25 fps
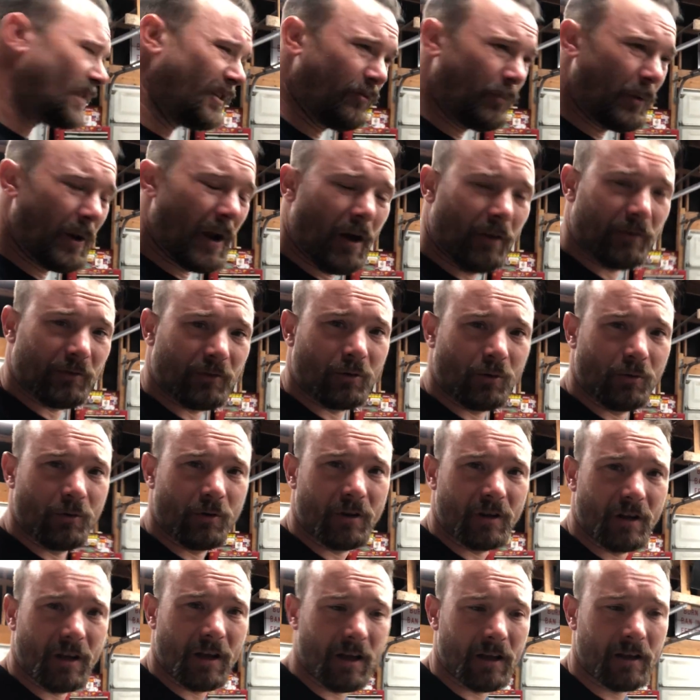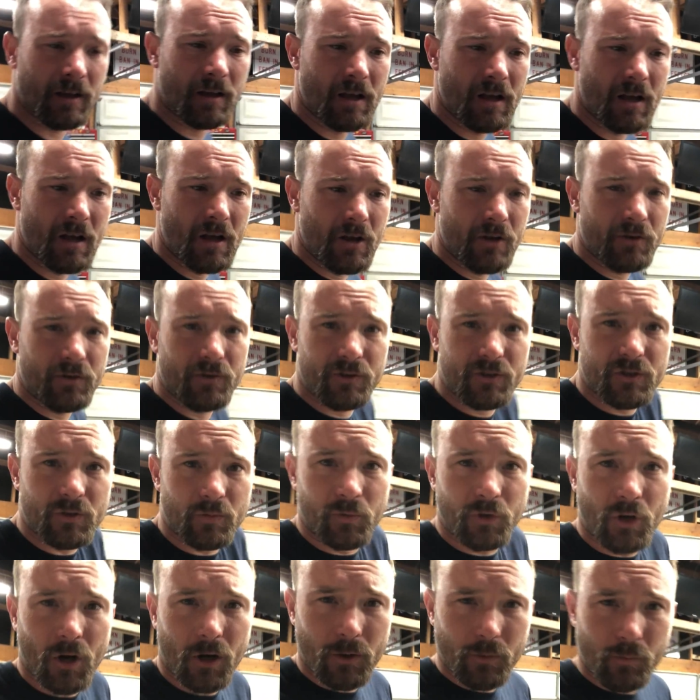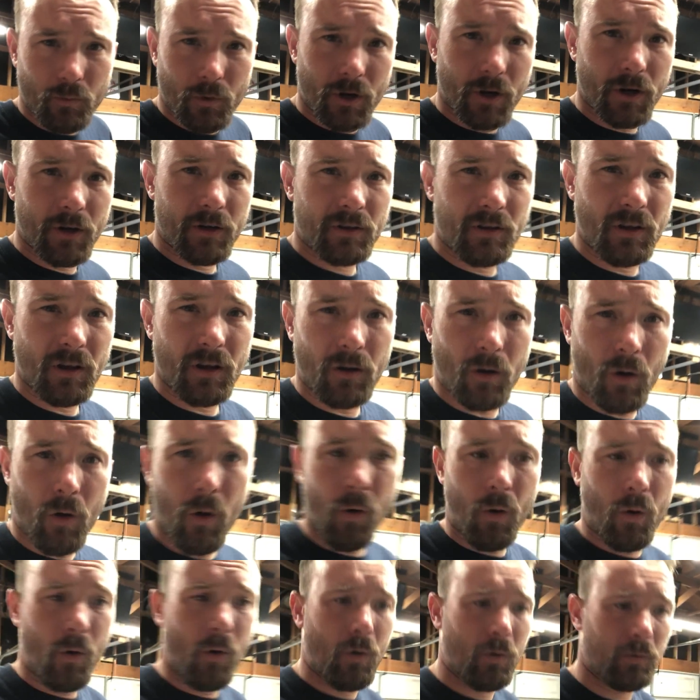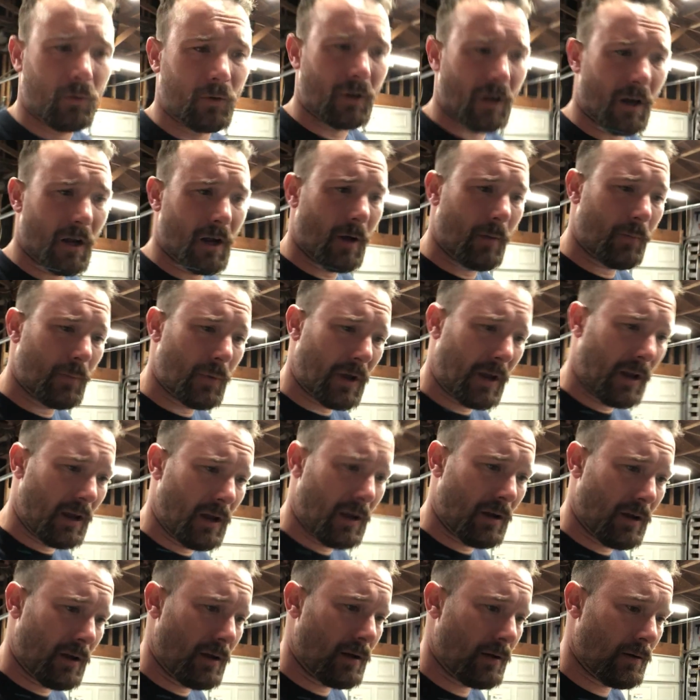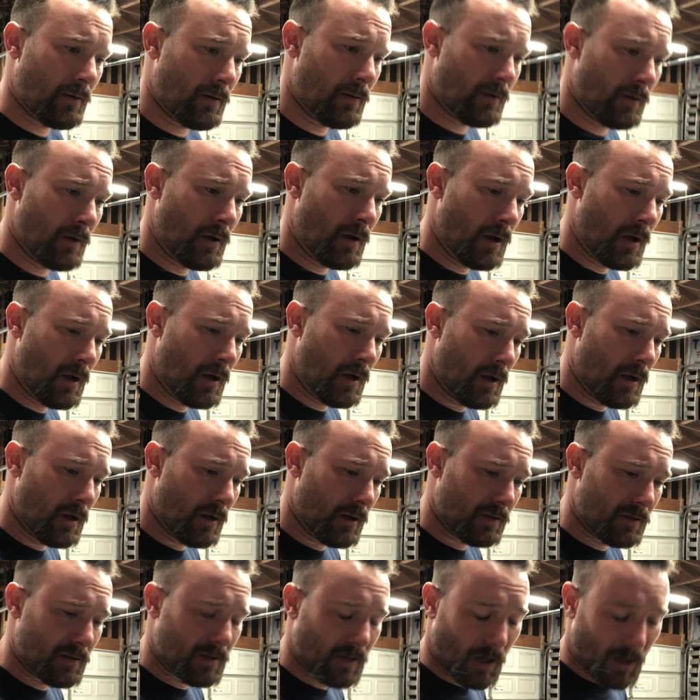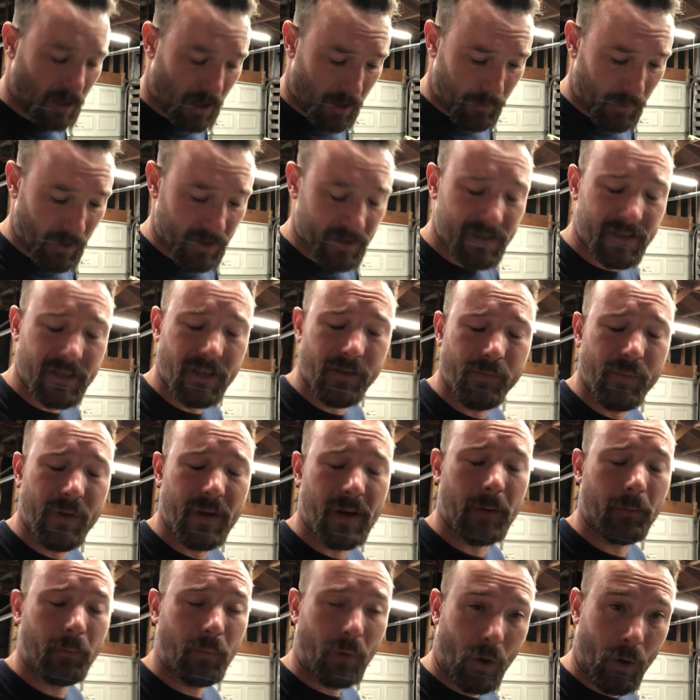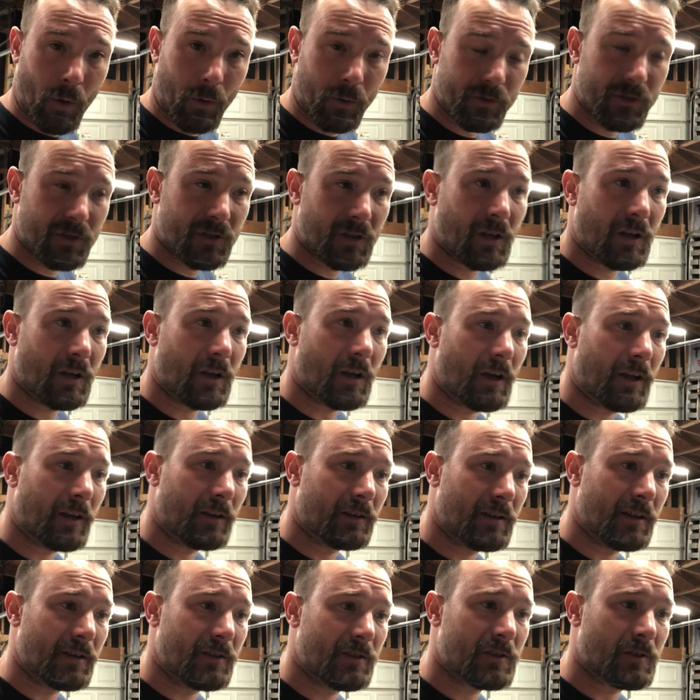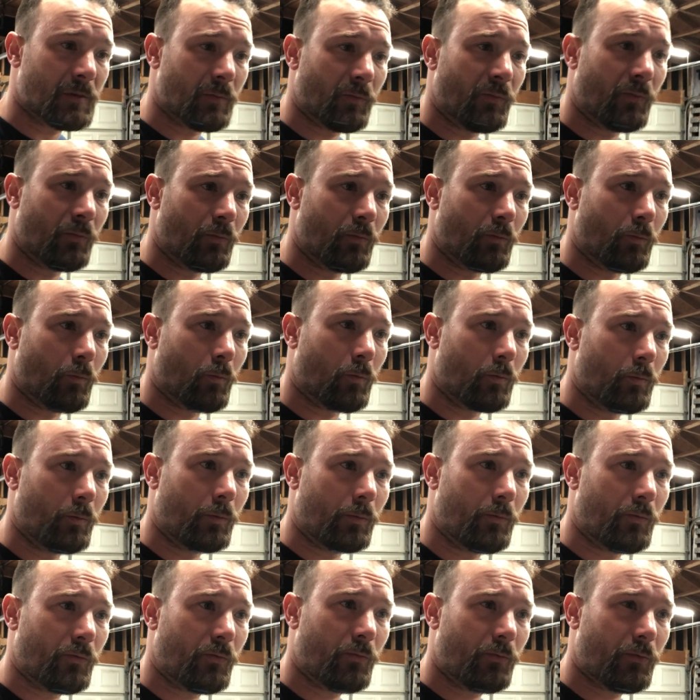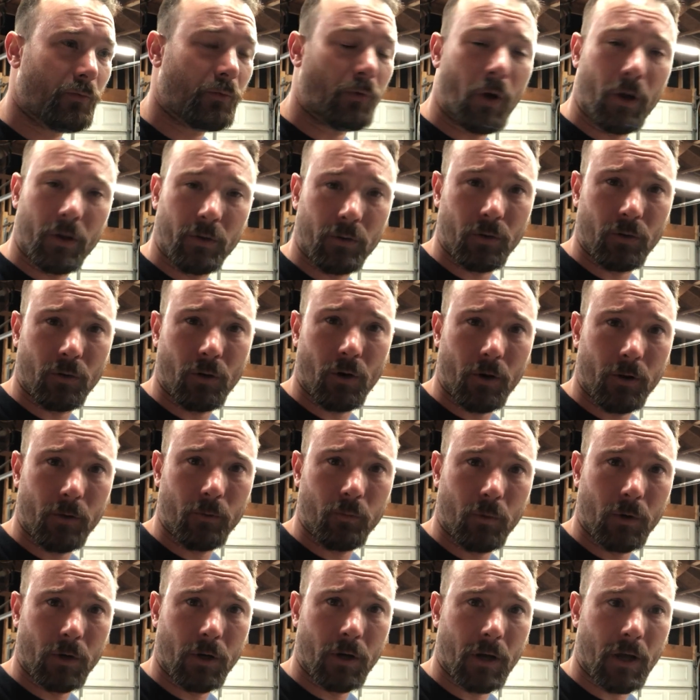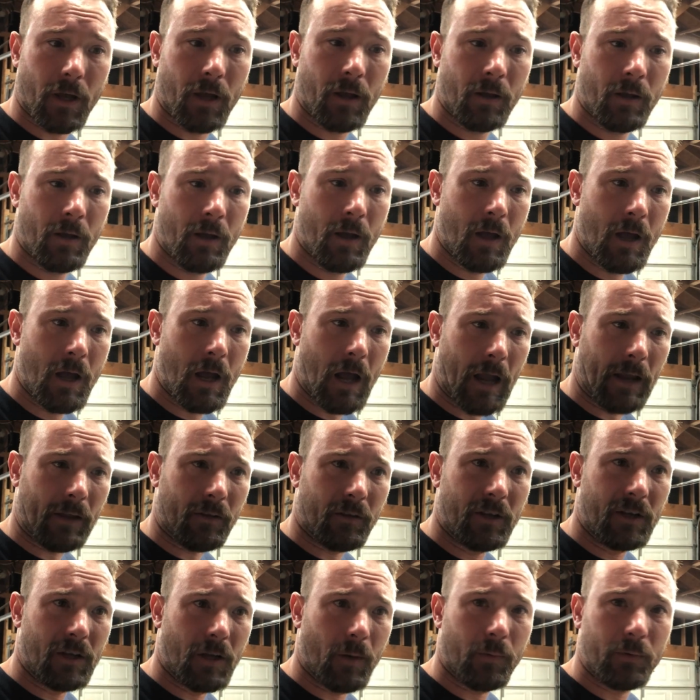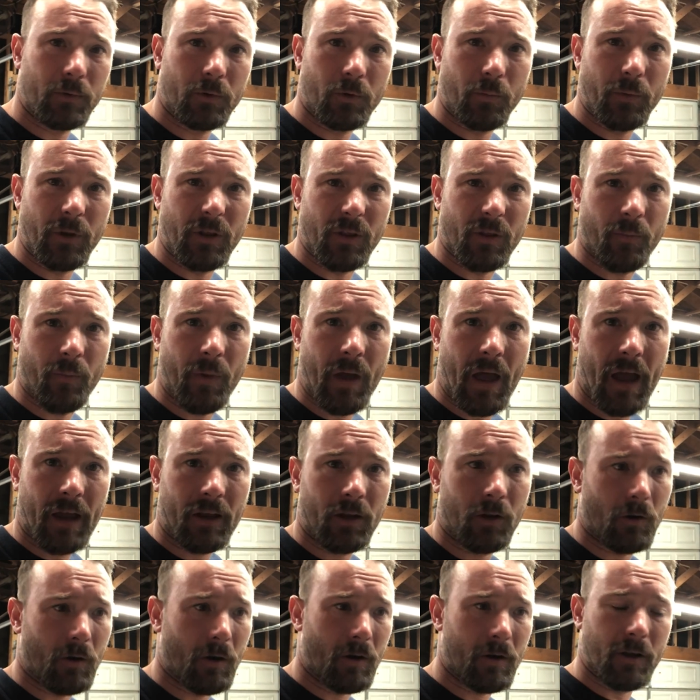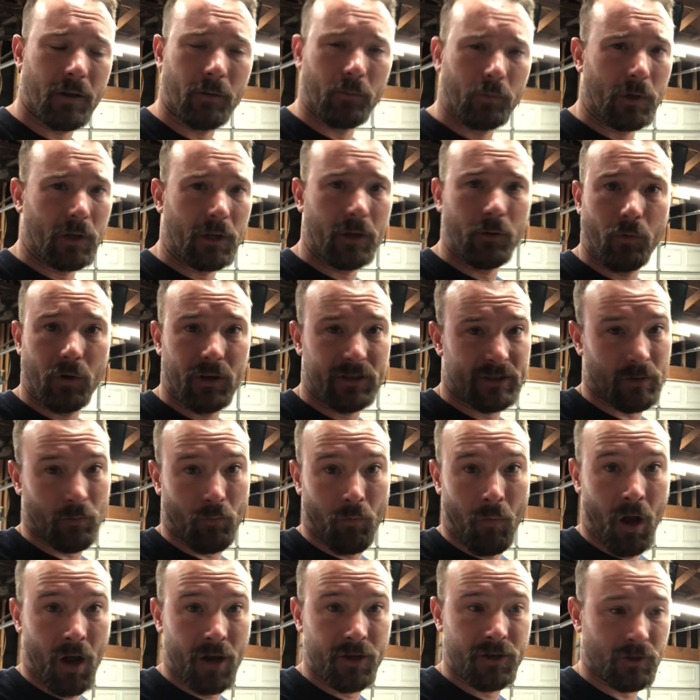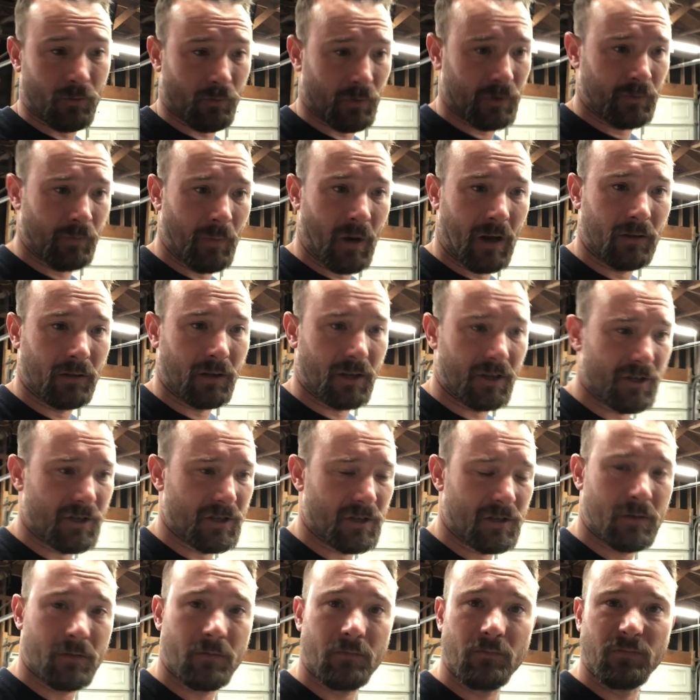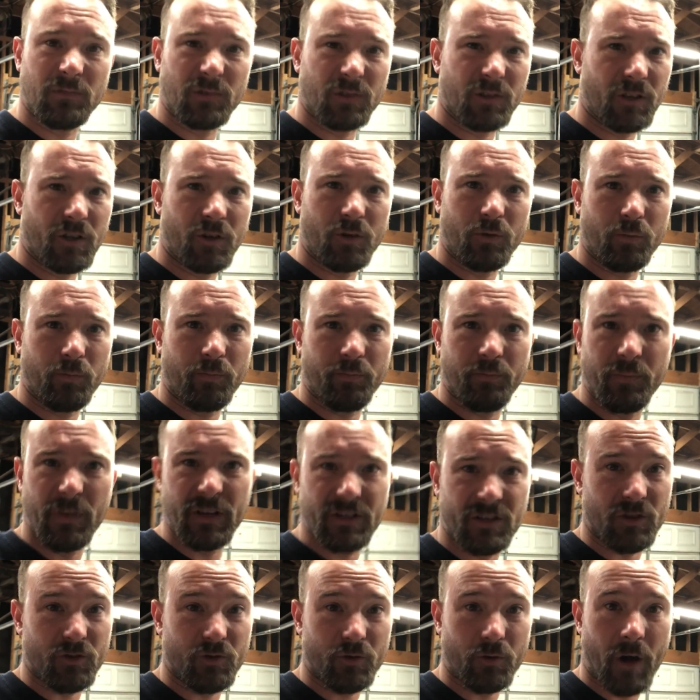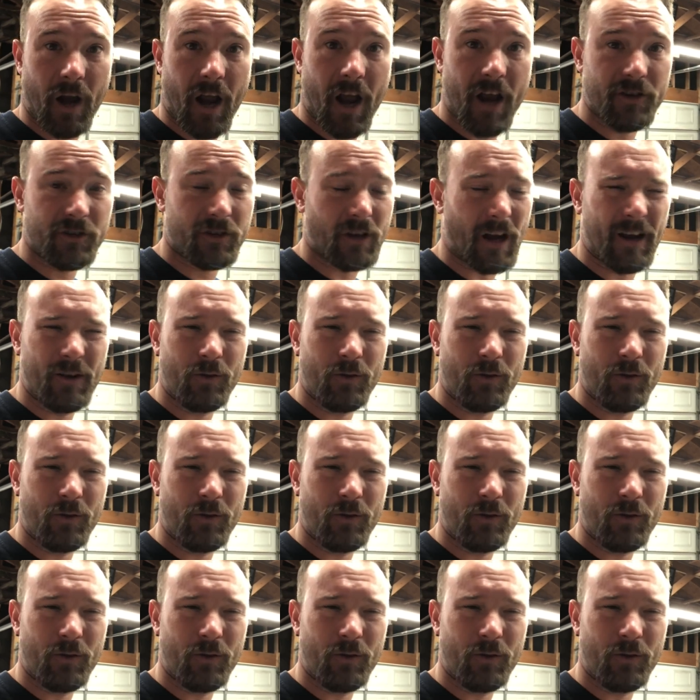I've been out doing some yard work, dug a hole, dug up a cemented post, did some front yard work. I cleaned up a little bit in the backyard, and it really wasn't much. It was mainly just little bits of trash.